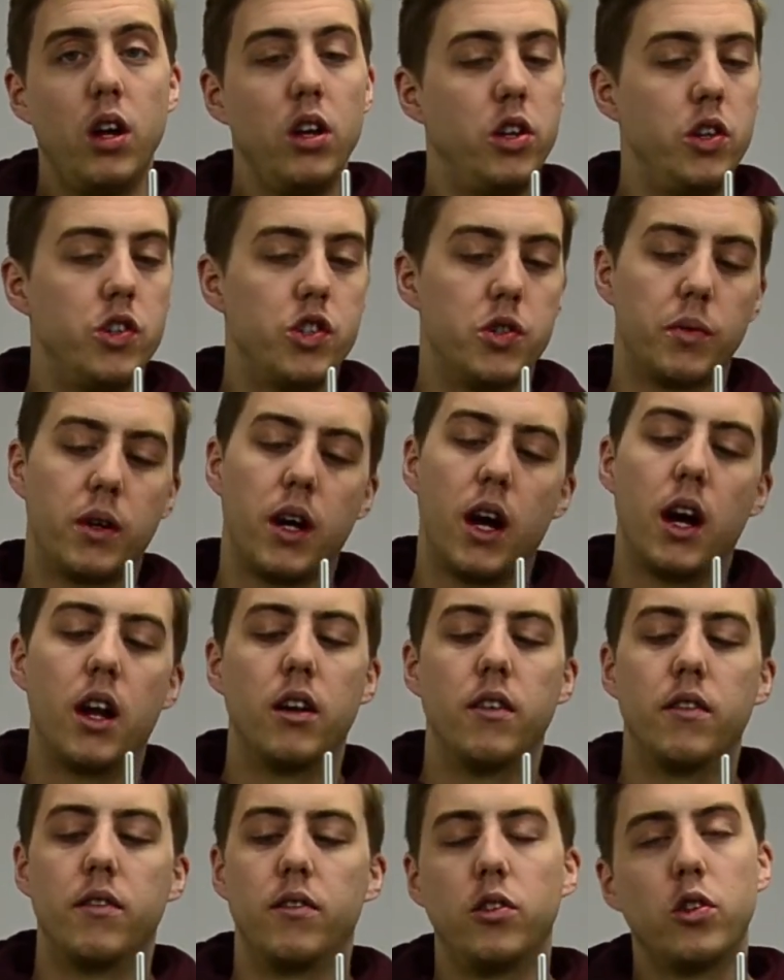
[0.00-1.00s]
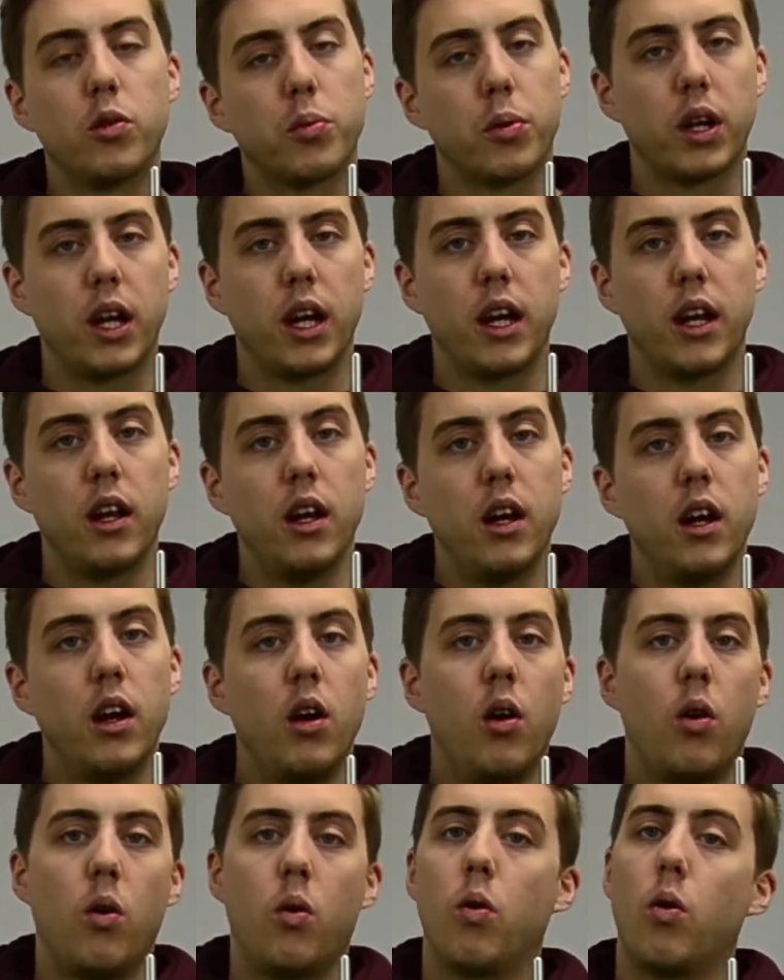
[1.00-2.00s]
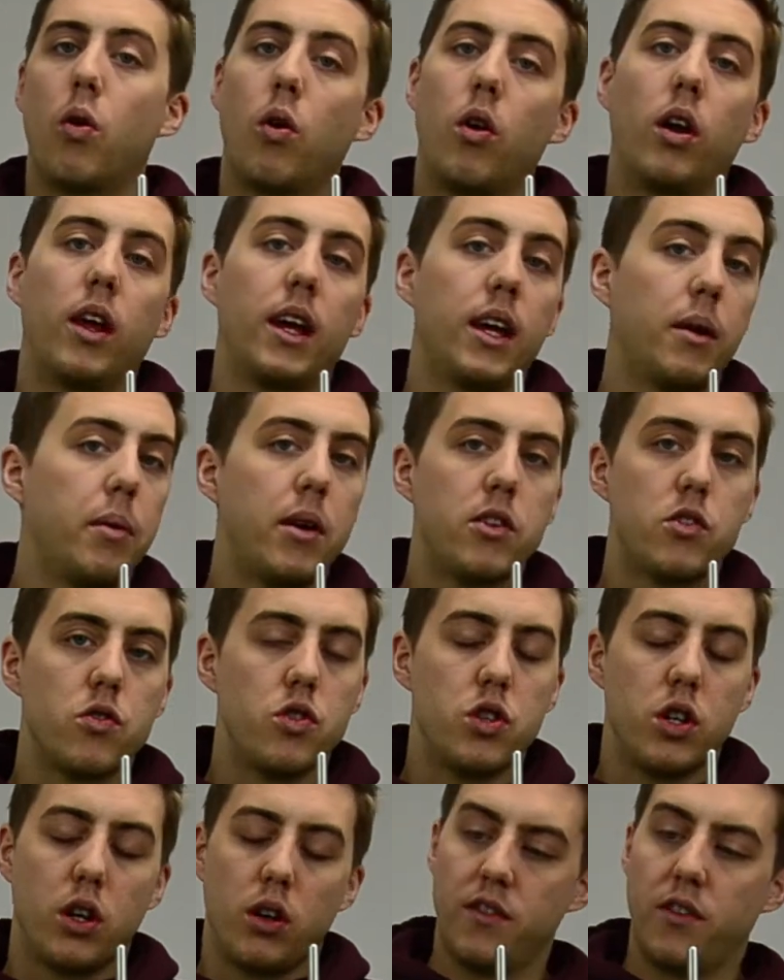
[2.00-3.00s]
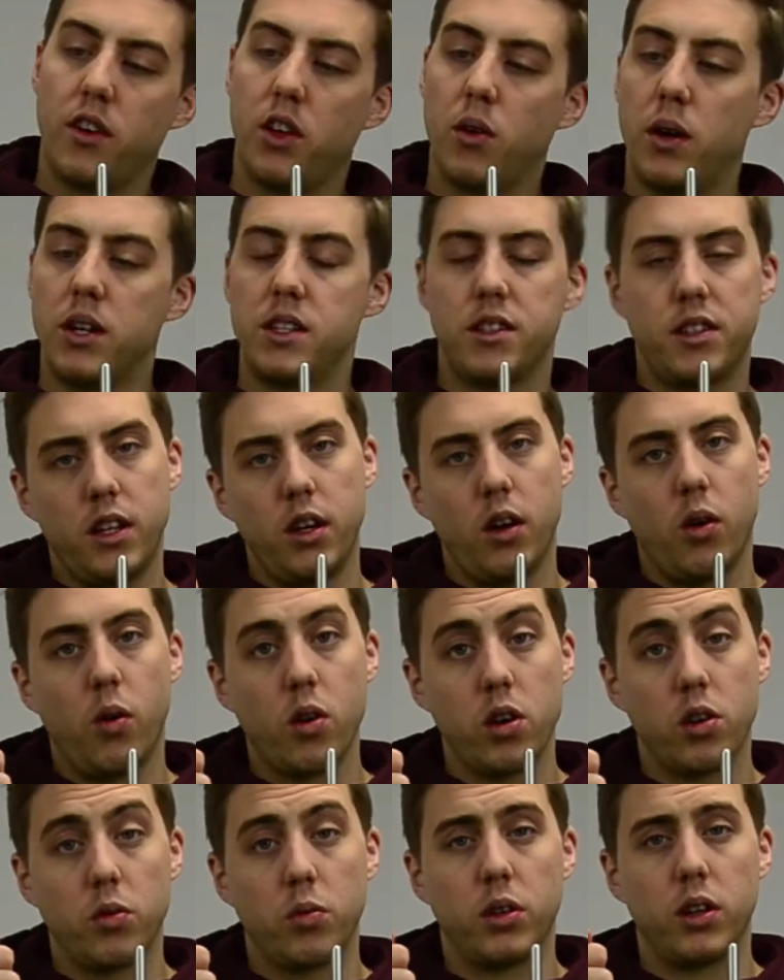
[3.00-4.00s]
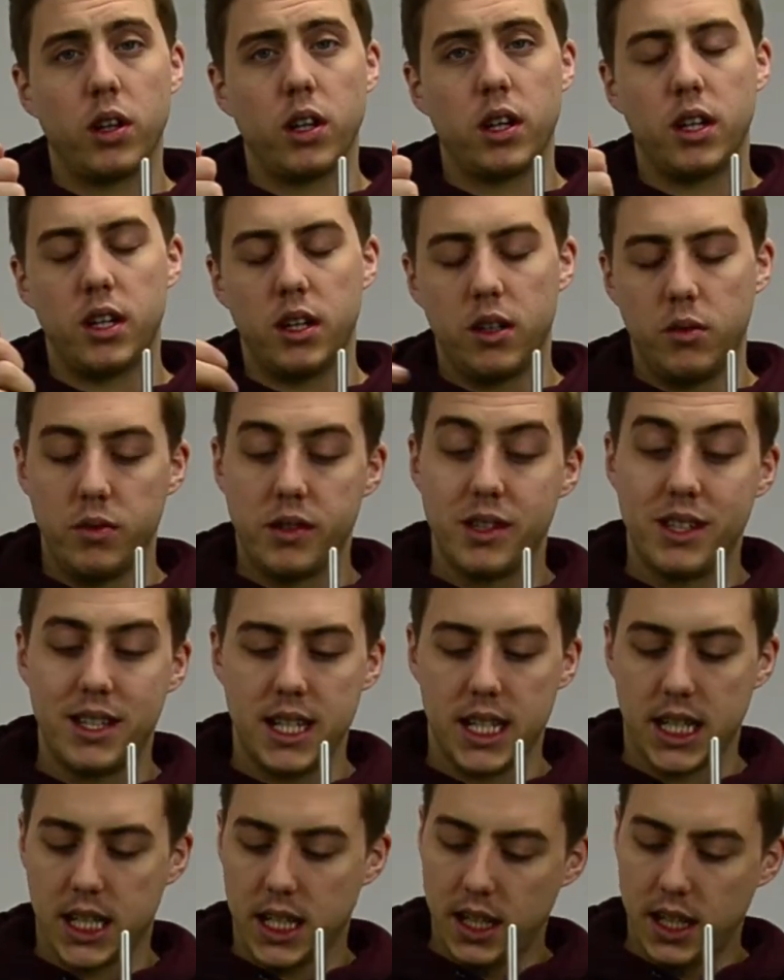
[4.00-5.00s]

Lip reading: Use some kind of lubricant or like petrogel, otherwise the oil will stick.